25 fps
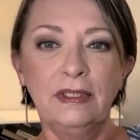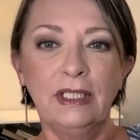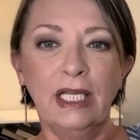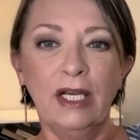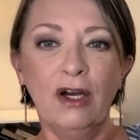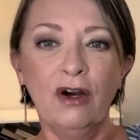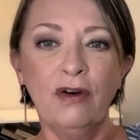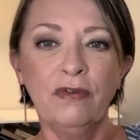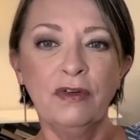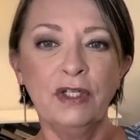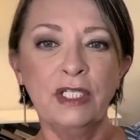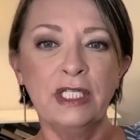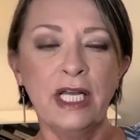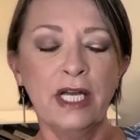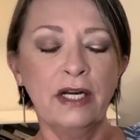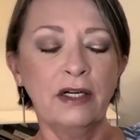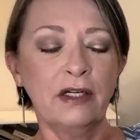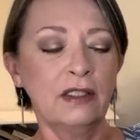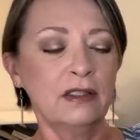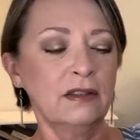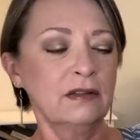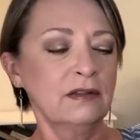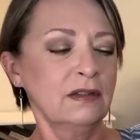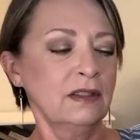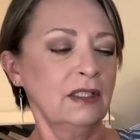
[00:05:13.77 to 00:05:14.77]
Alfred
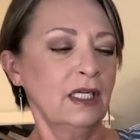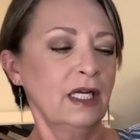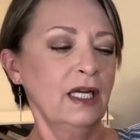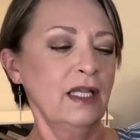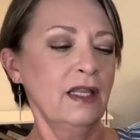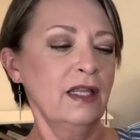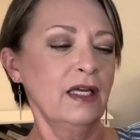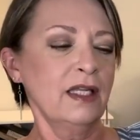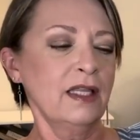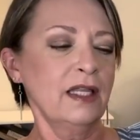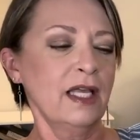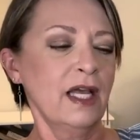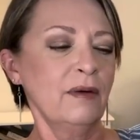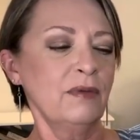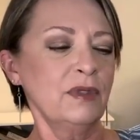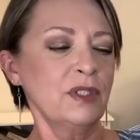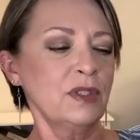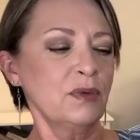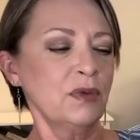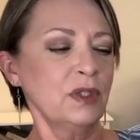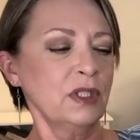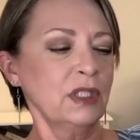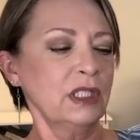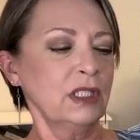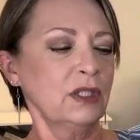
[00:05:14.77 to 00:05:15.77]
Dunner. I thought that was
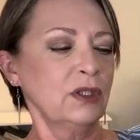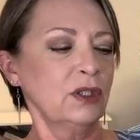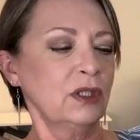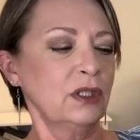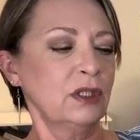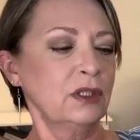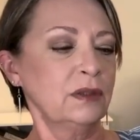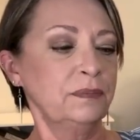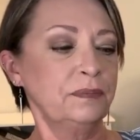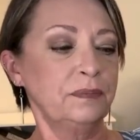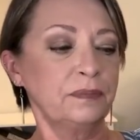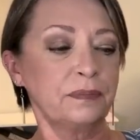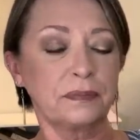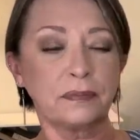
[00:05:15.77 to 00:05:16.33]
really cool.